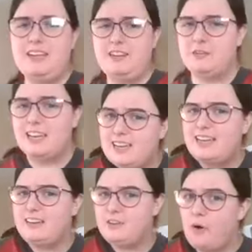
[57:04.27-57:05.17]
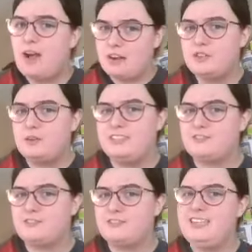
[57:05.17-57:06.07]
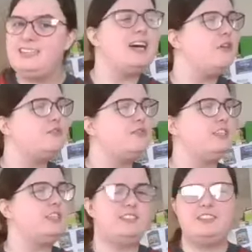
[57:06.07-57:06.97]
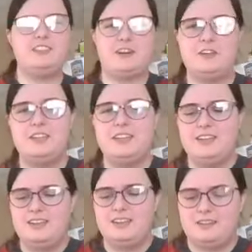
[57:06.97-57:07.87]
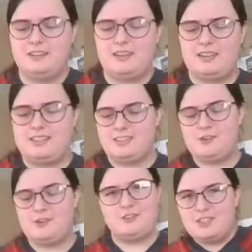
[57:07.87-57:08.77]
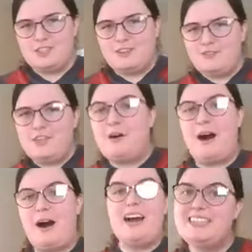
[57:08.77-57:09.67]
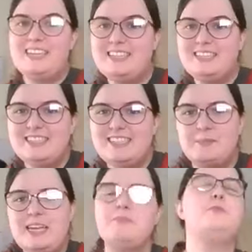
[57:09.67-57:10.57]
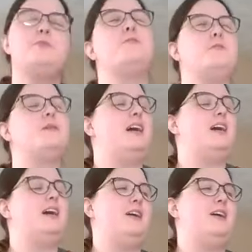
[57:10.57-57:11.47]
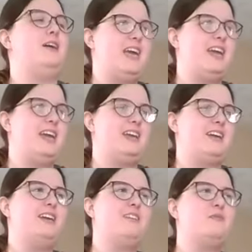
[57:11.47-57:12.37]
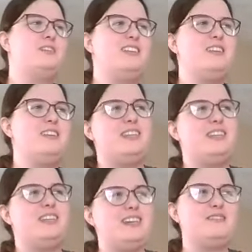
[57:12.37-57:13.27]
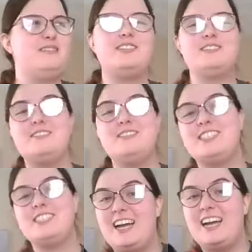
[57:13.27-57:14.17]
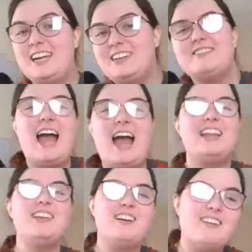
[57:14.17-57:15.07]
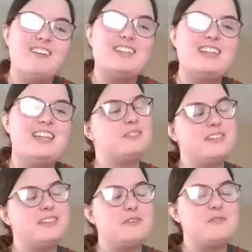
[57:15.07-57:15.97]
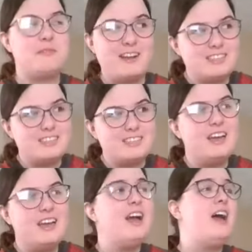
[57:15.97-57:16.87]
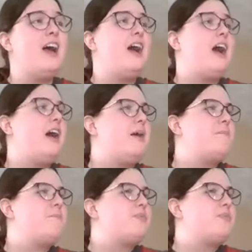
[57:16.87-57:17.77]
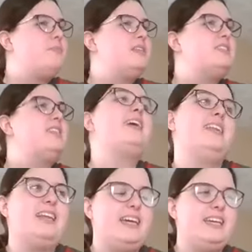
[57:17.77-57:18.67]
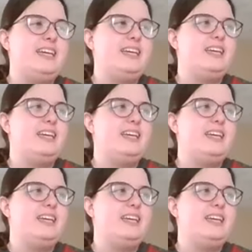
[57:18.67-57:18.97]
clearly not everyone is really selfish, and, it's not just a few idealistic people saying, oh, wouldn't it be nice if we could all share and all get along and there's no oppression. But secondly,